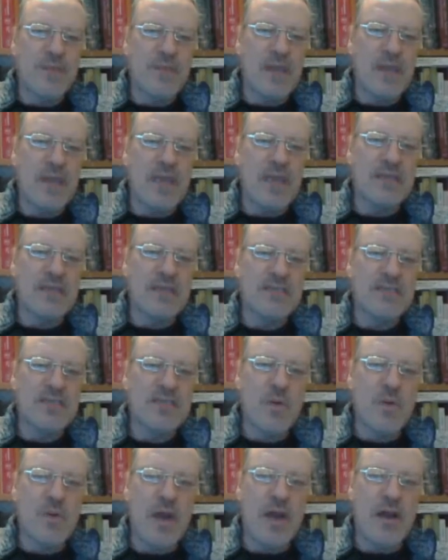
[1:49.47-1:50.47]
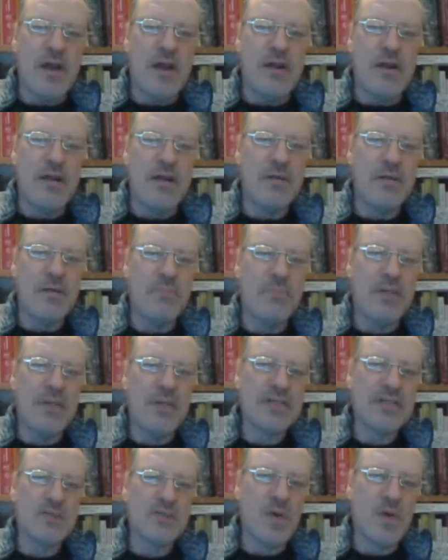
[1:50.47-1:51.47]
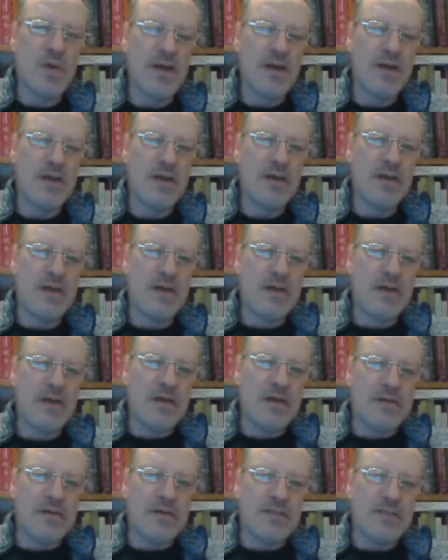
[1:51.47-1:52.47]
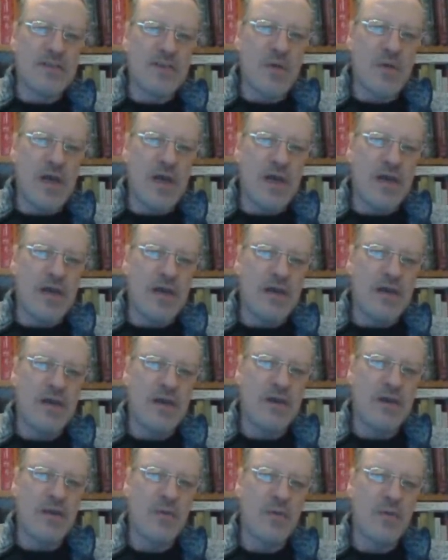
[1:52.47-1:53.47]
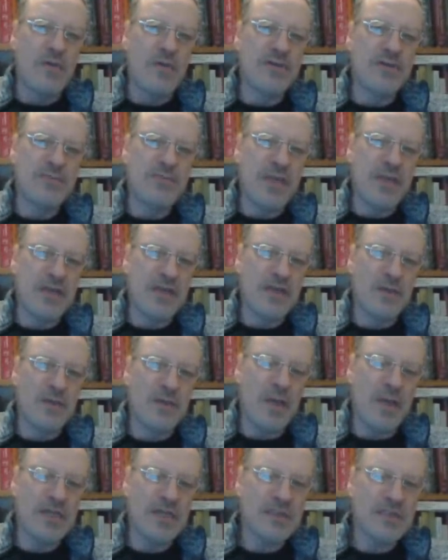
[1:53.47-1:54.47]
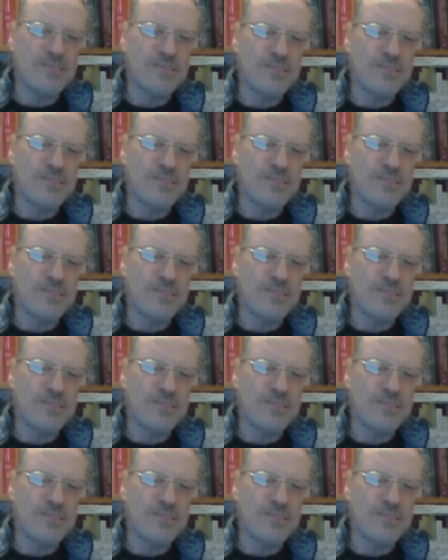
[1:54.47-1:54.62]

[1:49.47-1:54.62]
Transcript: x squared plus 1 squared with respect to x.